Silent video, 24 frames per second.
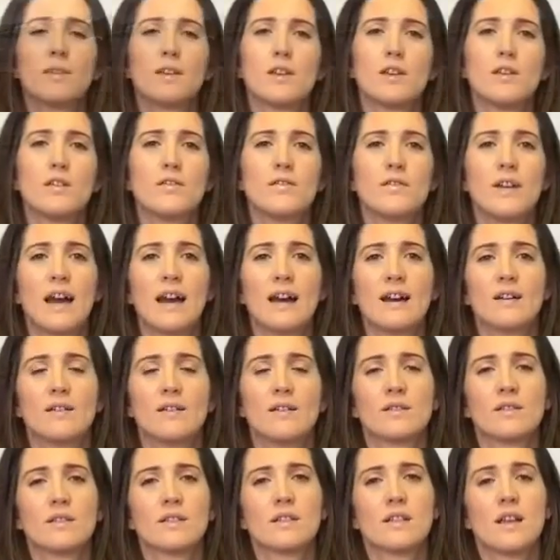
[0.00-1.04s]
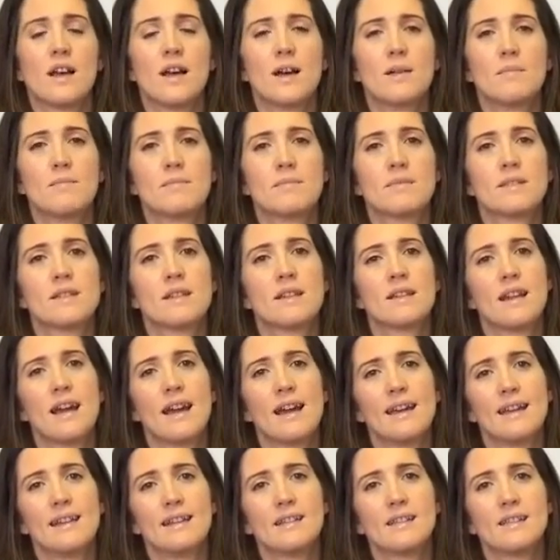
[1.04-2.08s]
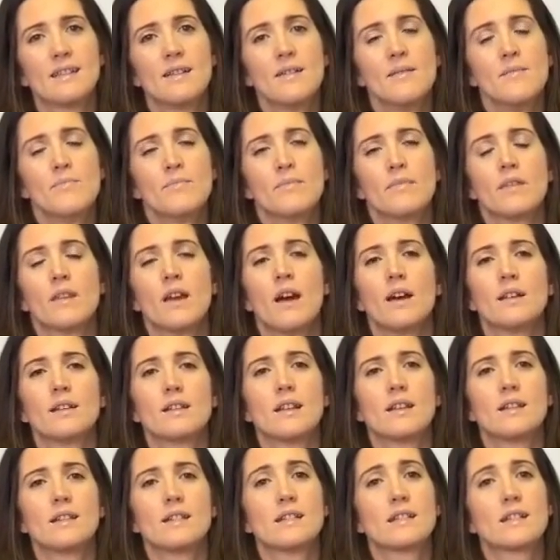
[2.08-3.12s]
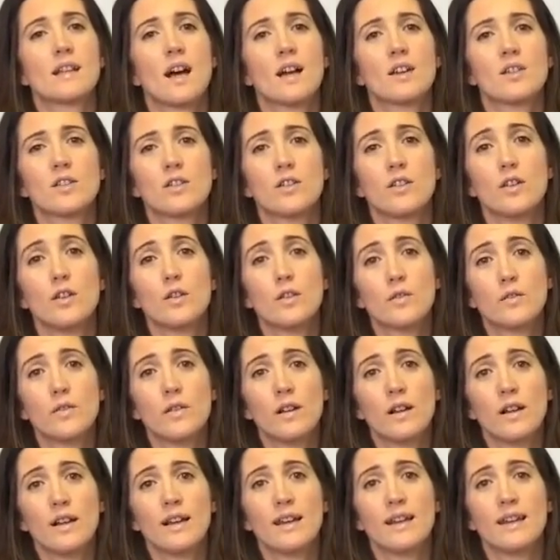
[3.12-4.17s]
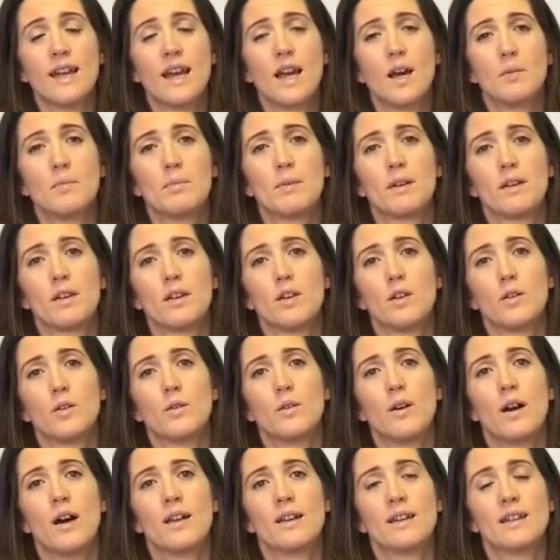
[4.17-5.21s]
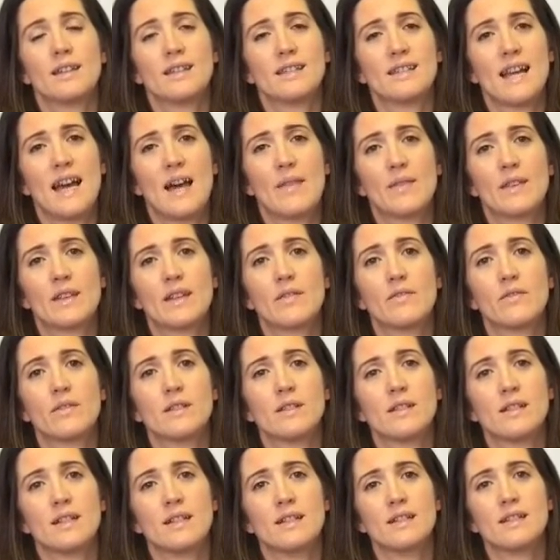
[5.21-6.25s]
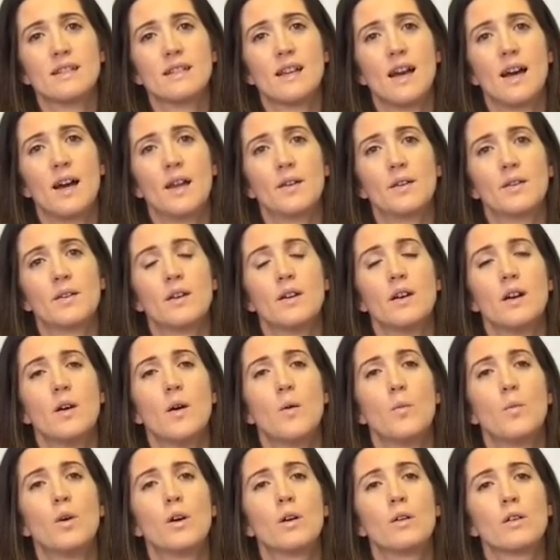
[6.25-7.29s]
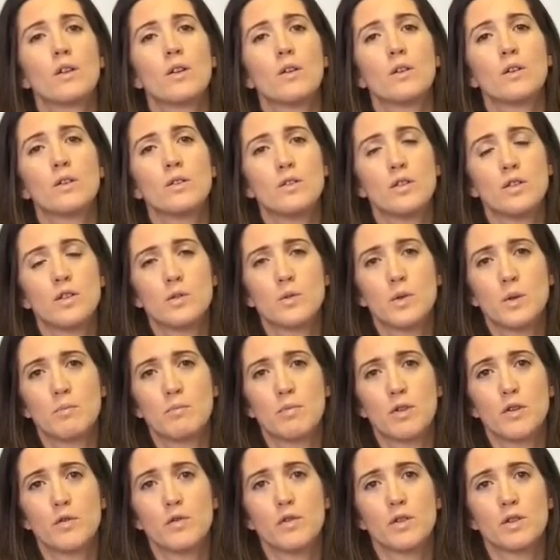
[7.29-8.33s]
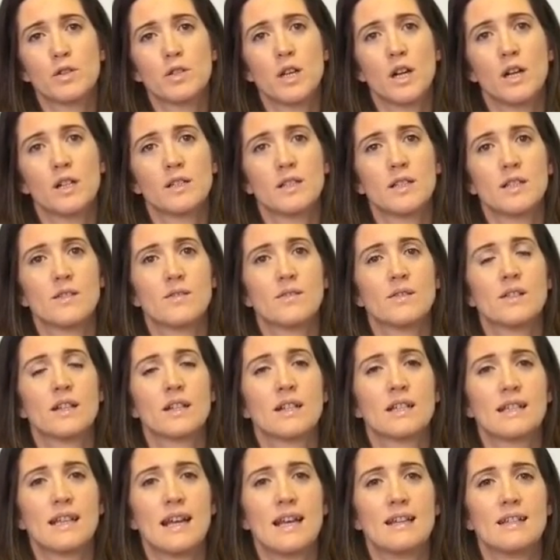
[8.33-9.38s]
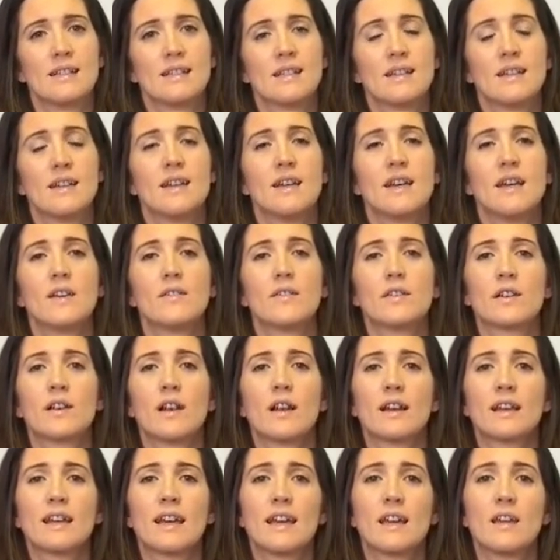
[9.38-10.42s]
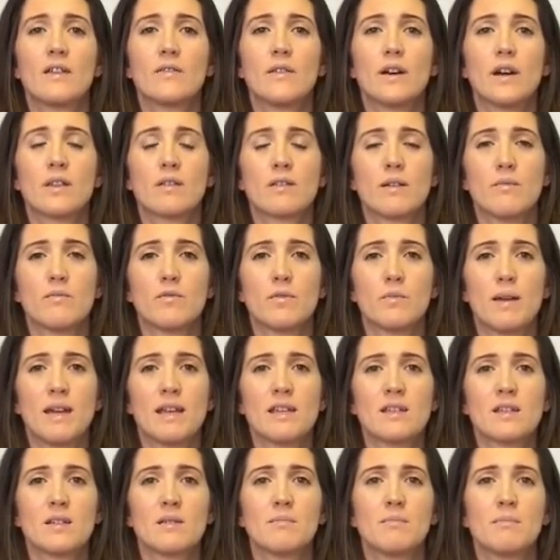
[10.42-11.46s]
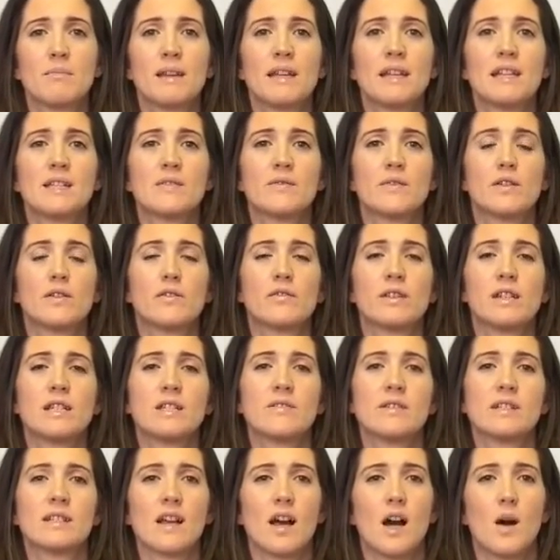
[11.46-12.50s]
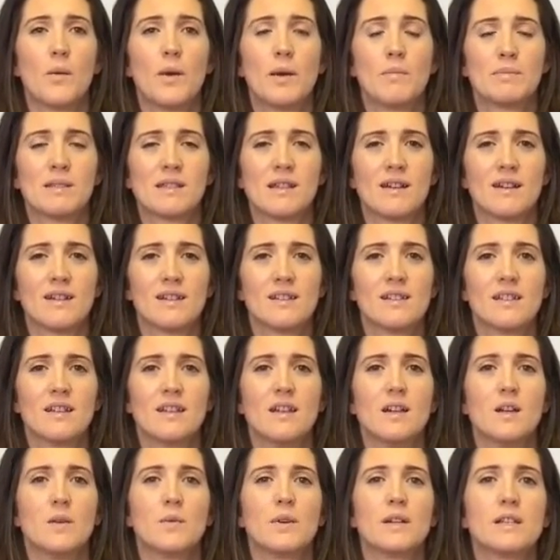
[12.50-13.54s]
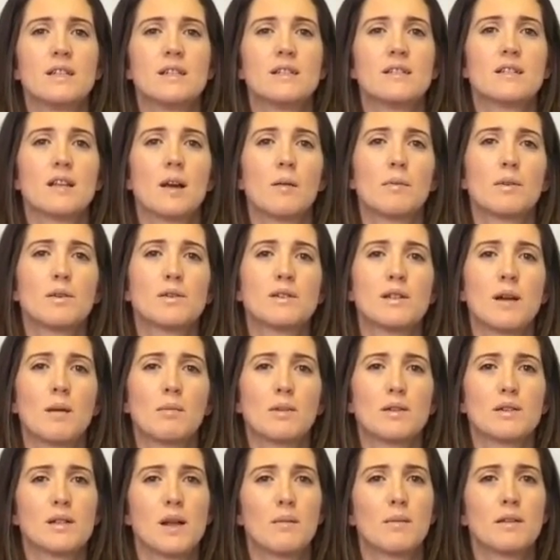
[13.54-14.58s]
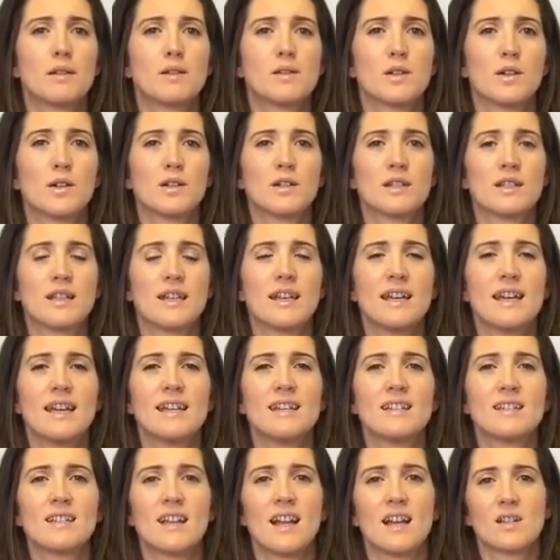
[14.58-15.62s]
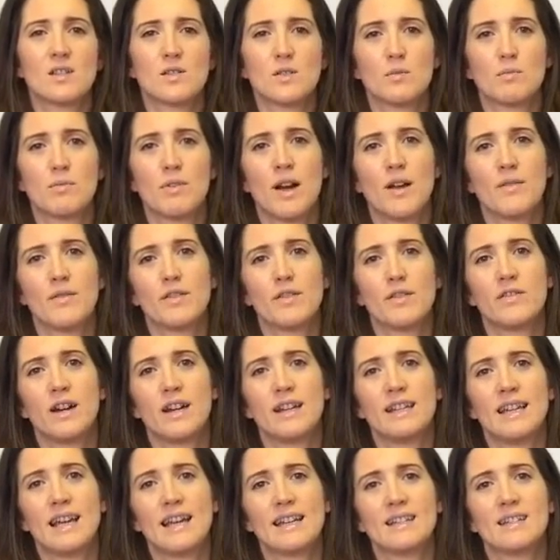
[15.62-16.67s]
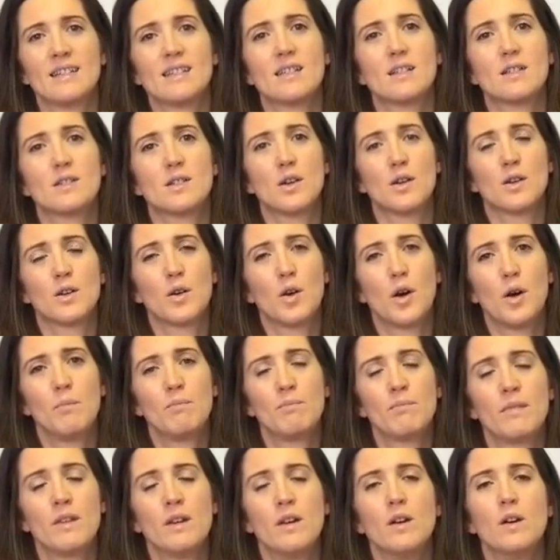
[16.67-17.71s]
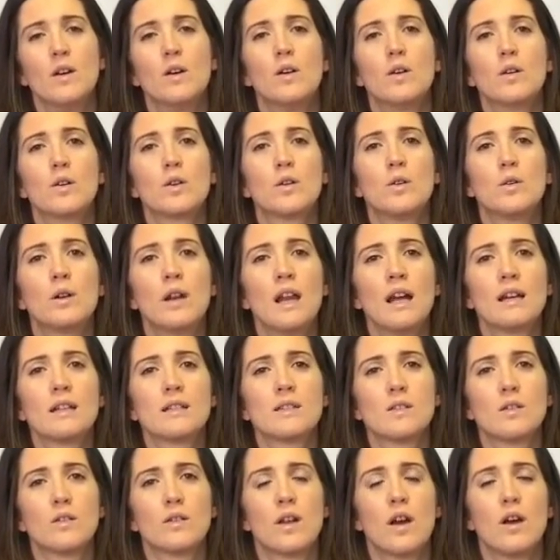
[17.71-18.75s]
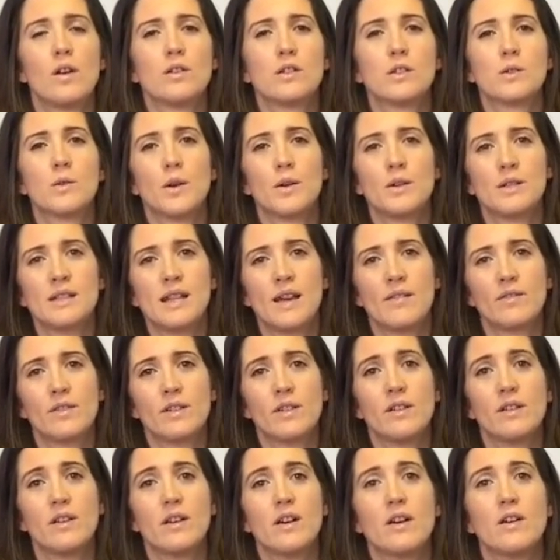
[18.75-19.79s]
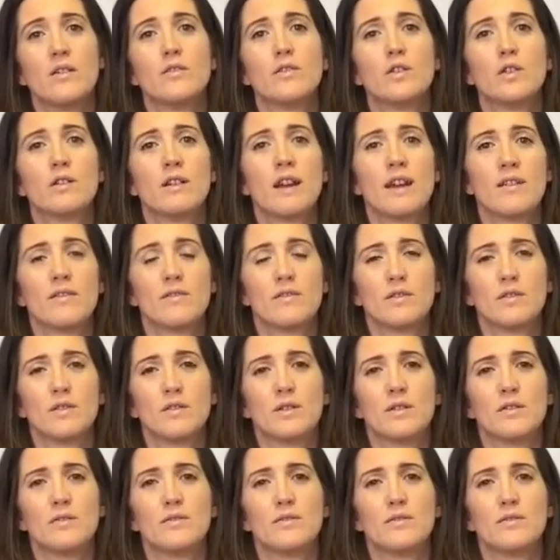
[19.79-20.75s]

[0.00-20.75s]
that you found today's discussion useful in helping you understand the differences and what you can do to improve your chances of success. If you'd like any further information, please feel free to visit our website, which is www.internationalprivatefinance.com, or call us on 0207 484